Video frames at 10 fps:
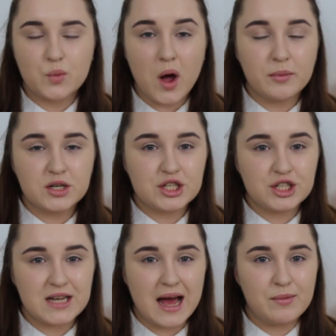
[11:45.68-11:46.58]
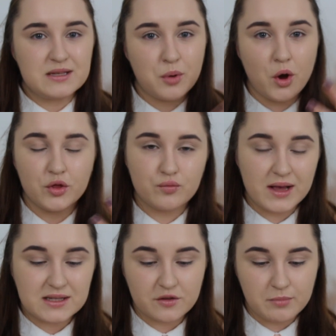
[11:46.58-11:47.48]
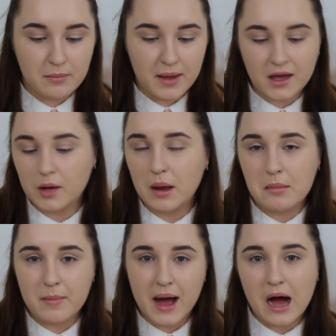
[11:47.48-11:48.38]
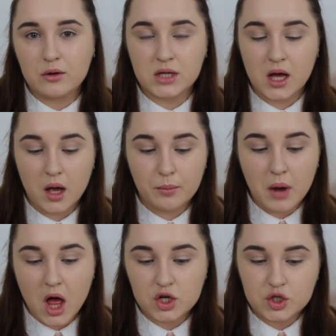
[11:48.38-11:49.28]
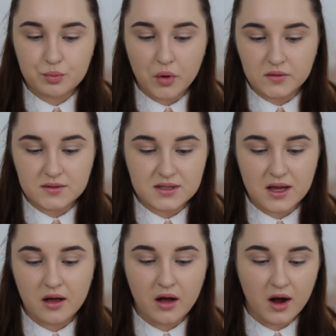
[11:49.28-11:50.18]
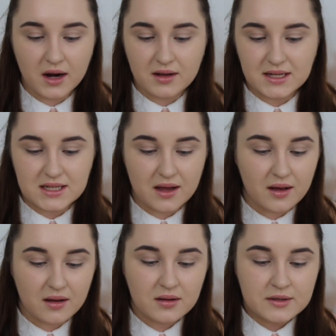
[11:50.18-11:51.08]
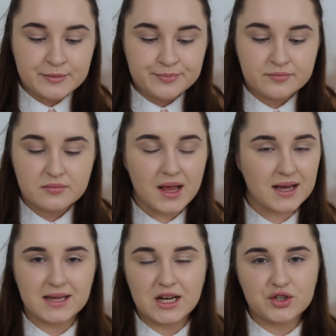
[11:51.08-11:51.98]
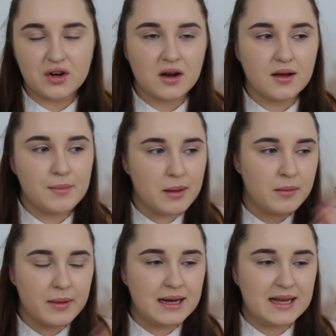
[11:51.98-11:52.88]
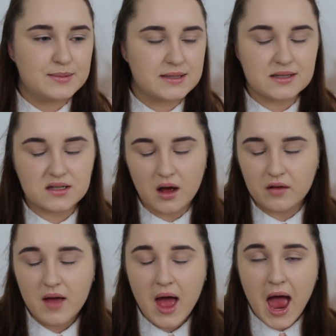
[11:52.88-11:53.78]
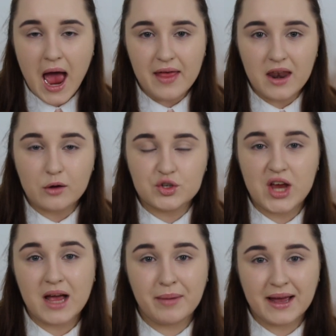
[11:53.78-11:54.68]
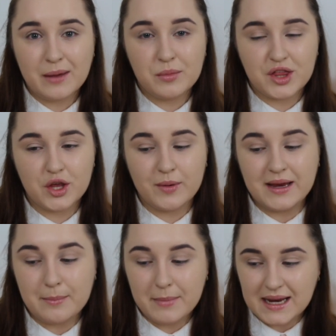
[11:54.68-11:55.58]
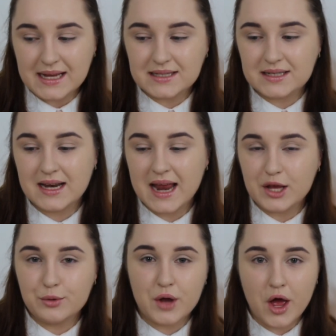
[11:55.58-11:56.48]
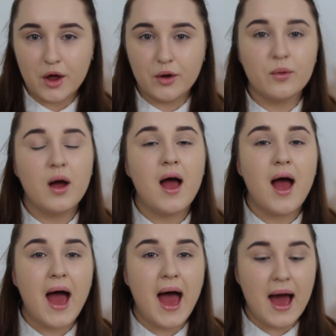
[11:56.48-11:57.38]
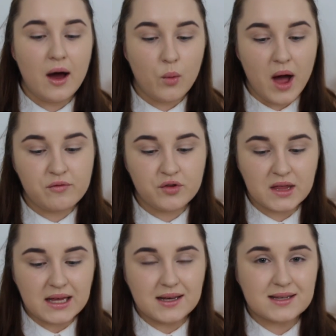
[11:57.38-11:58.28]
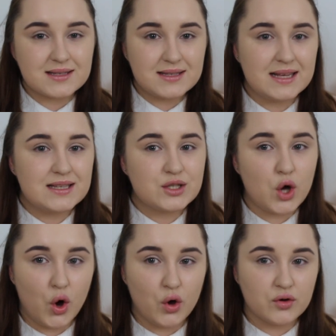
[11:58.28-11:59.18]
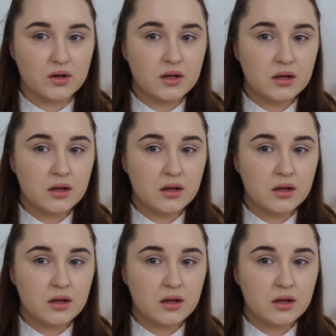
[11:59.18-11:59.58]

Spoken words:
So what I'm going to do now is put on the rest of my makeup, like my powder, blush, bronzer, highlighter, etc, and maybe a bit of lips and stuff, and then I'll check back in with you in a minute to let you know how everything sits on